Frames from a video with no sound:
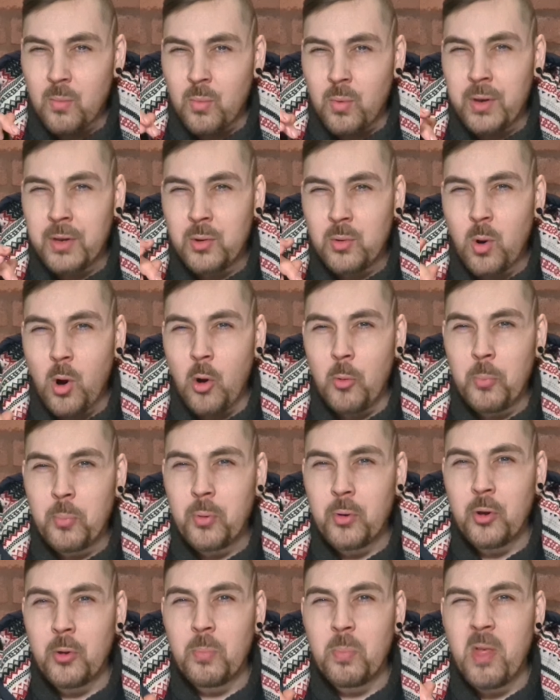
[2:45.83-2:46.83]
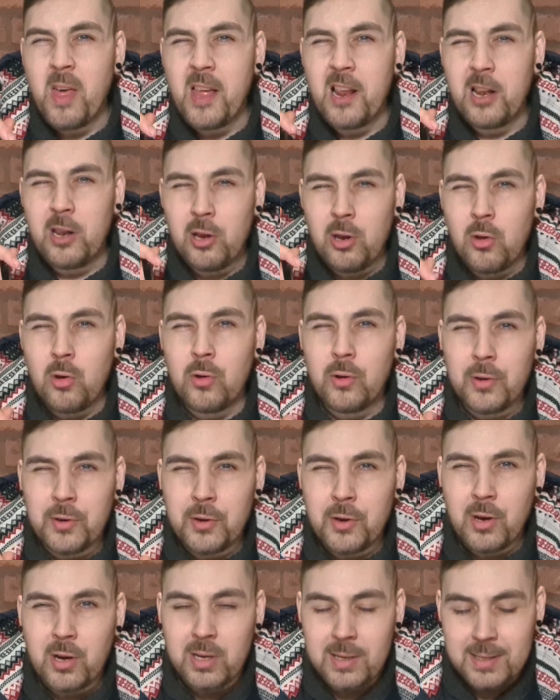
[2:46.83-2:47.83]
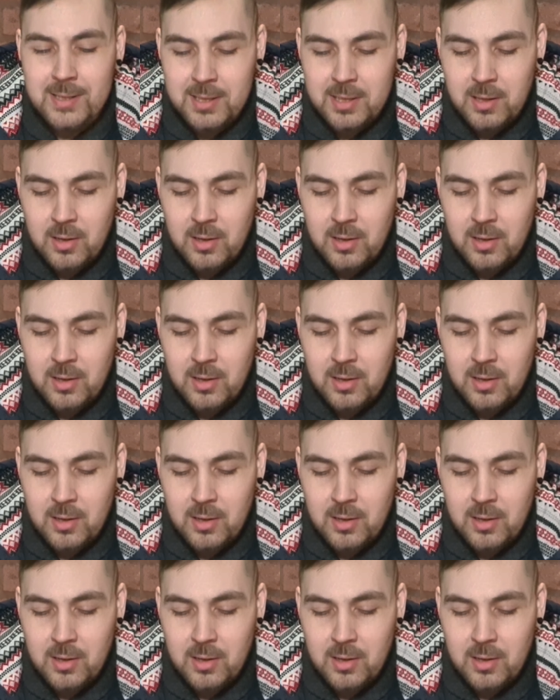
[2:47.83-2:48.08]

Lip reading: when you open them, they look nice.